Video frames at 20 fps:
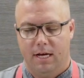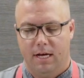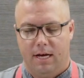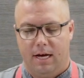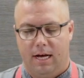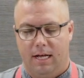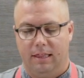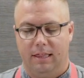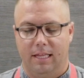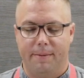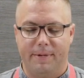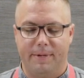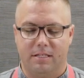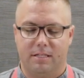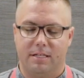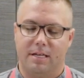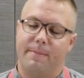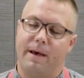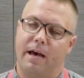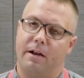limits
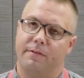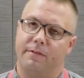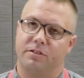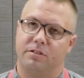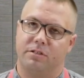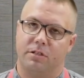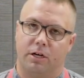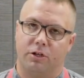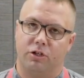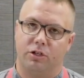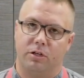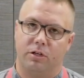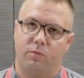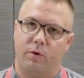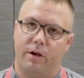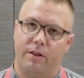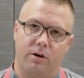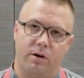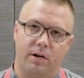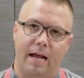the amount of suction,
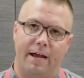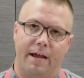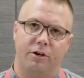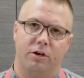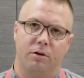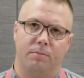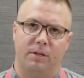whether or not you're